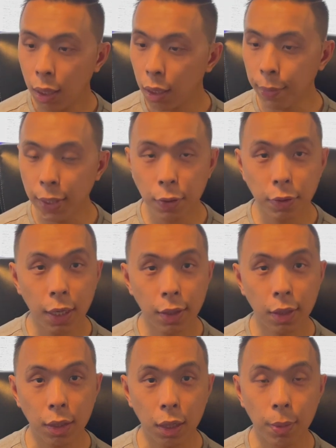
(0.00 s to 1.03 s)
Let me know down
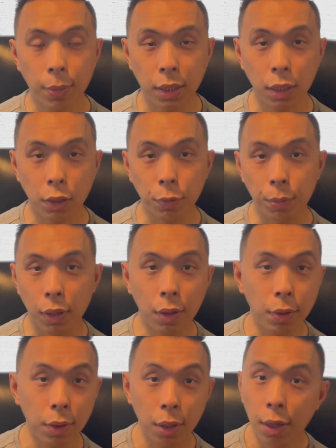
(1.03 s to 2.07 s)
in the comment section
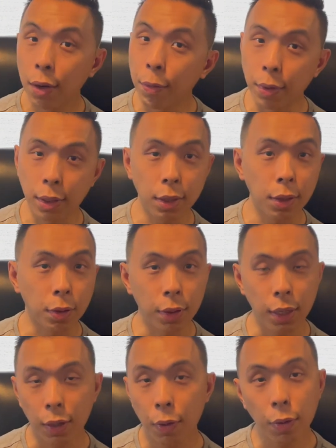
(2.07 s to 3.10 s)
below whether you
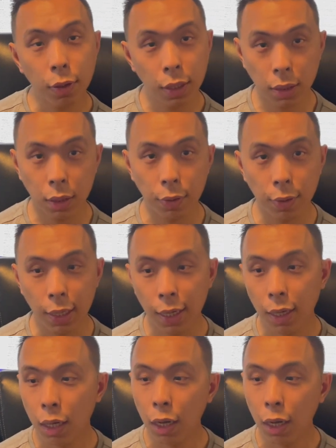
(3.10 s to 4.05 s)
agree or disagree.